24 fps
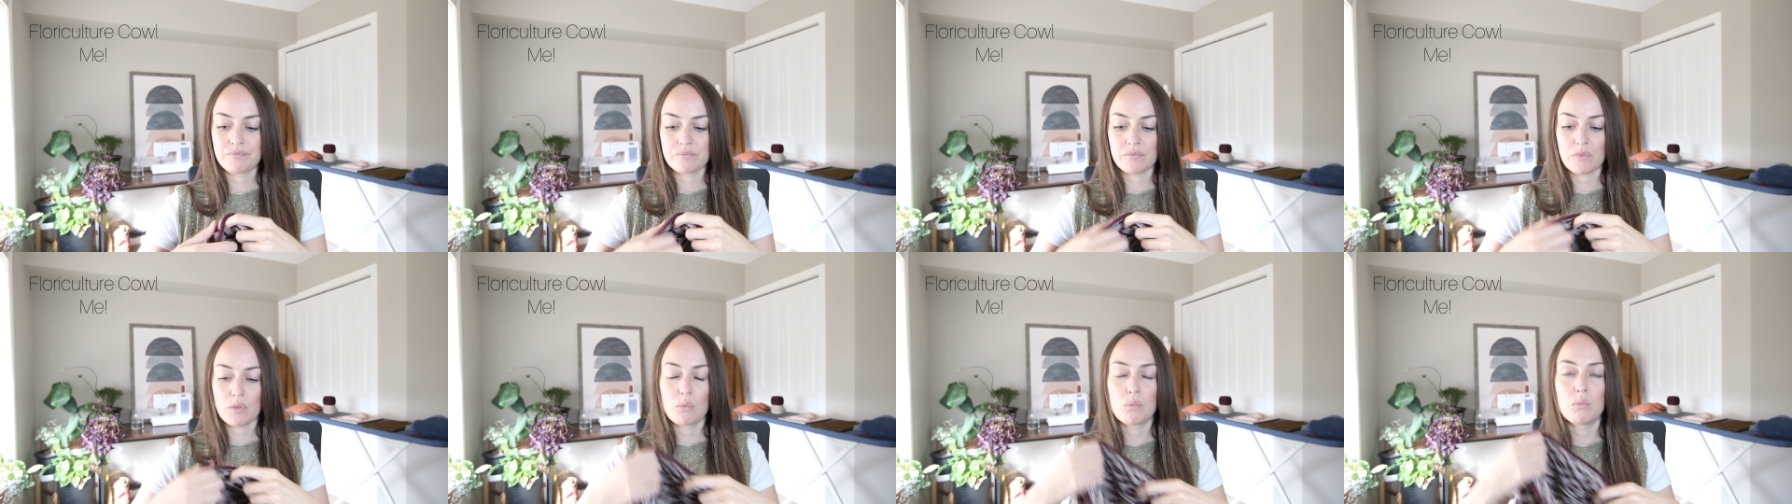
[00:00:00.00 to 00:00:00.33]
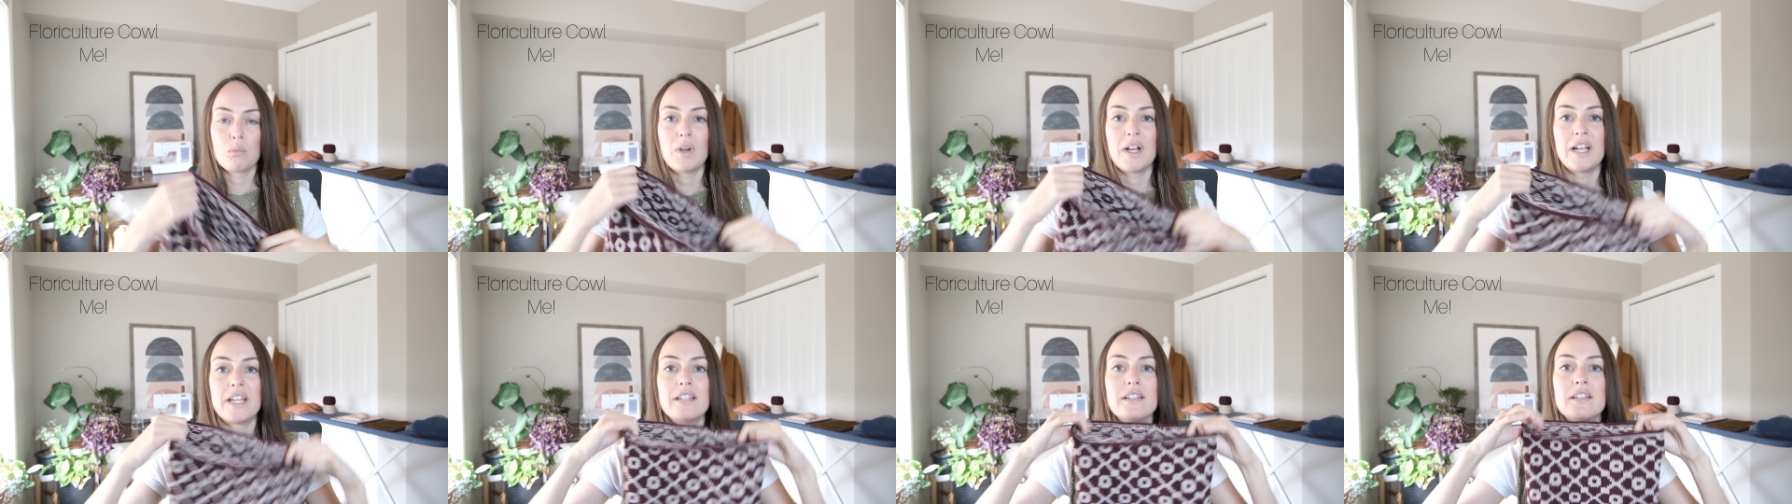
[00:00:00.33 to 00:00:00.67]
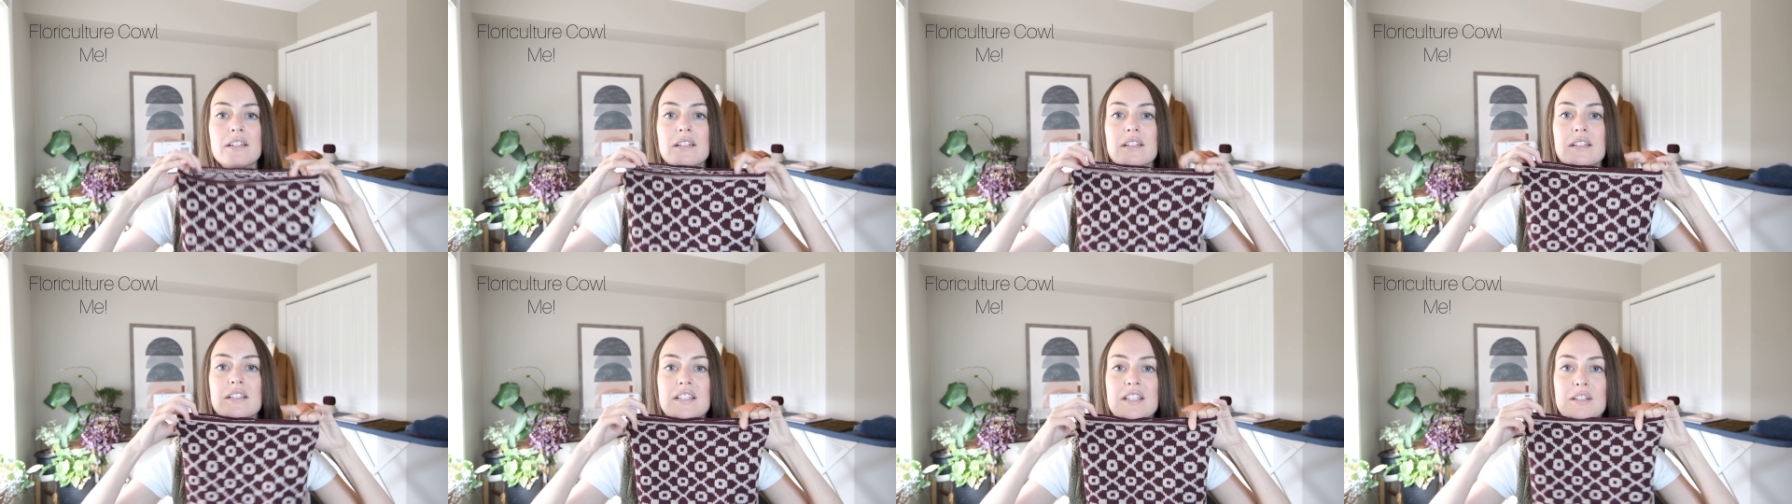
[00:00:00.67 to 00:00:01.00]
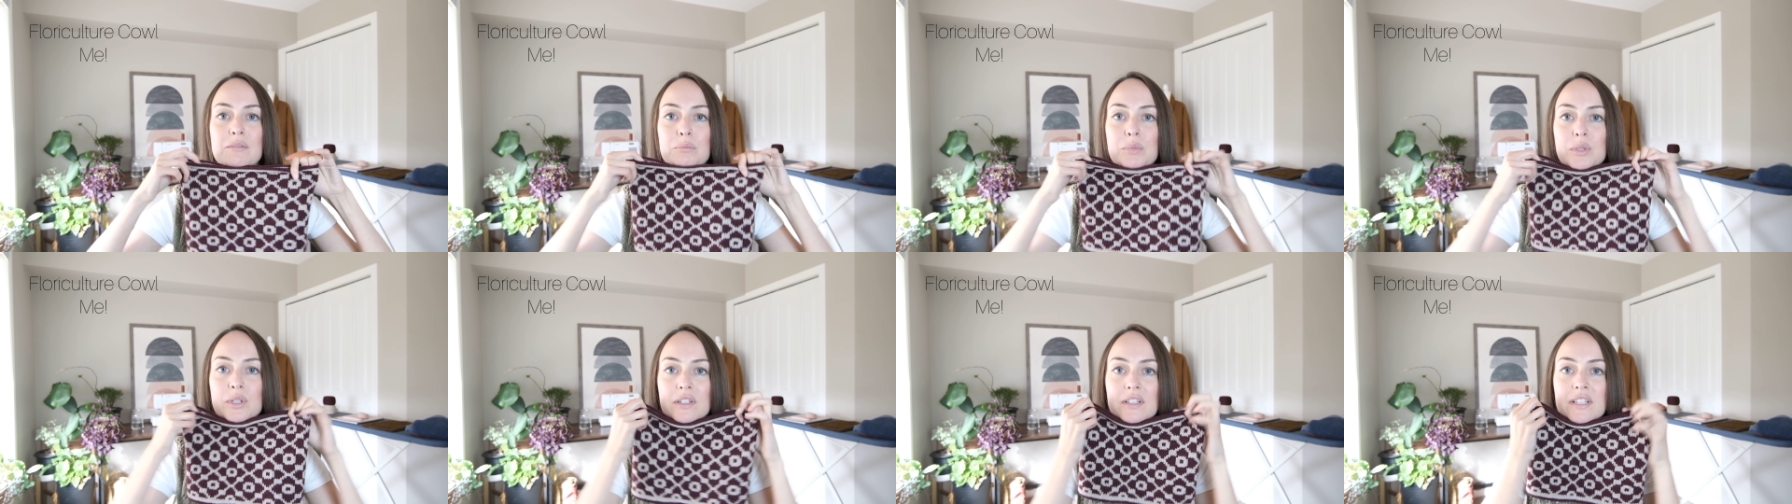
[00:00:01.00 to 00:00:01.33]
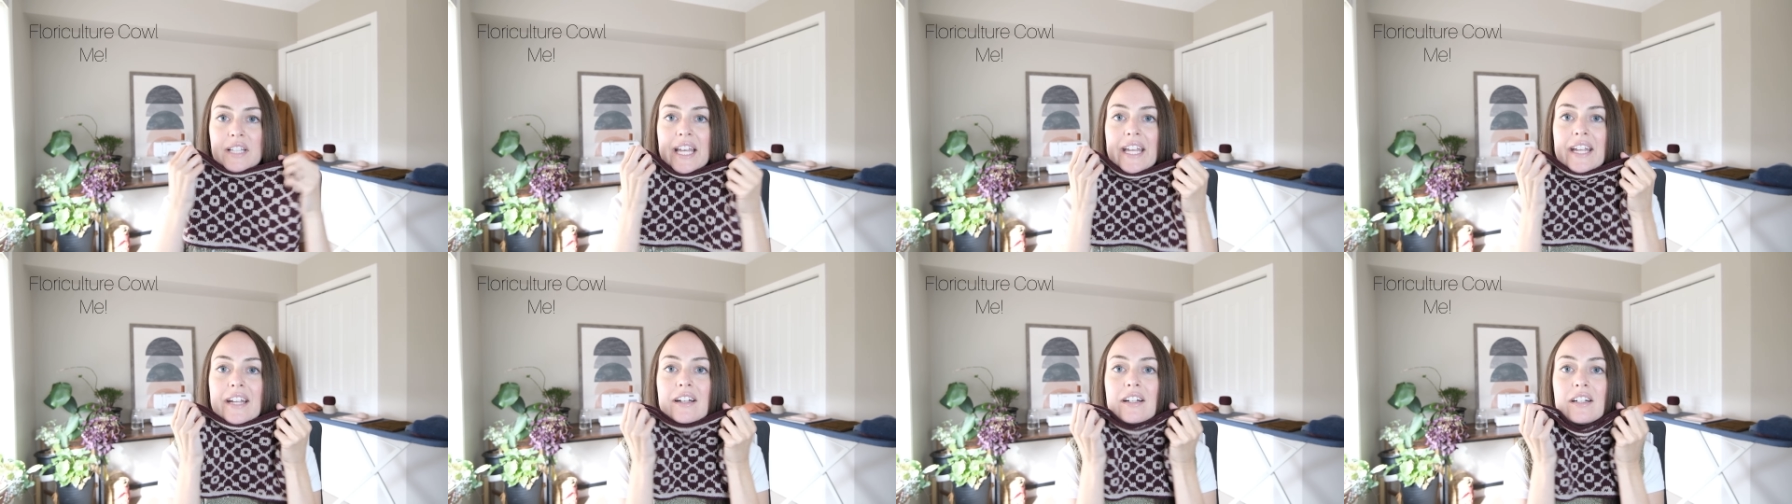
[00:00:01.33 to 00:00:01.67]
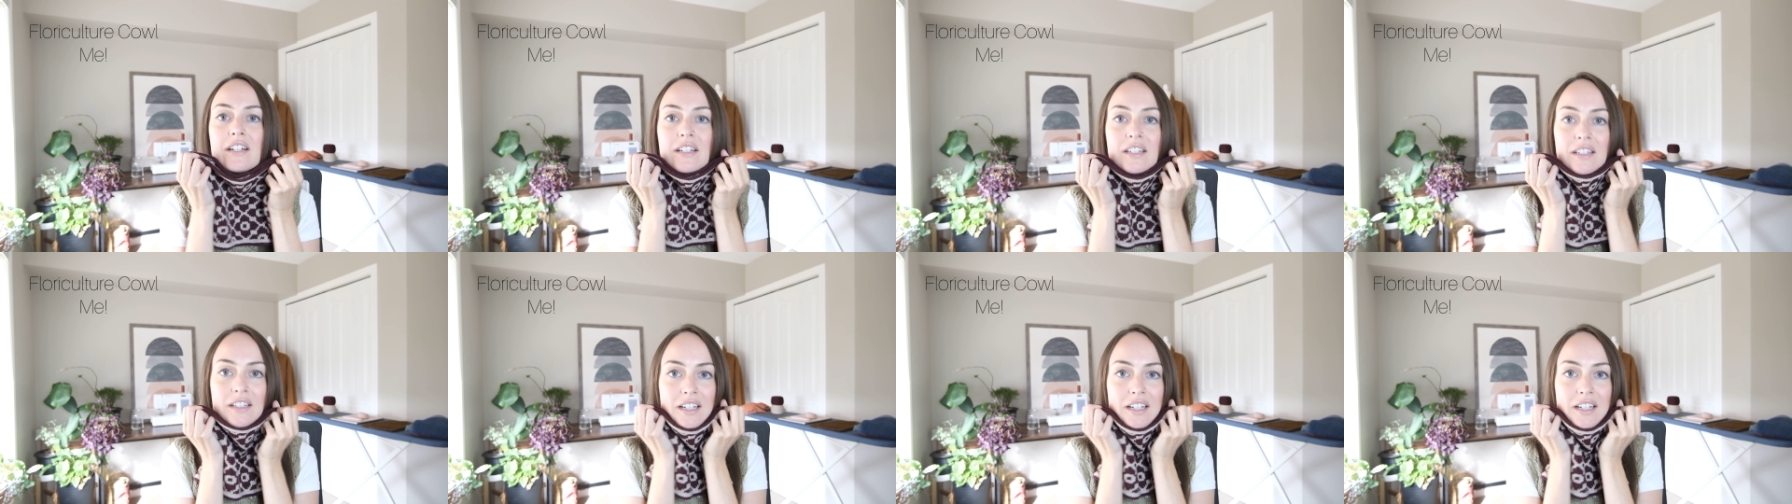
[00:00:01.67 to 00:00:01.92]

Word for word: one simple layer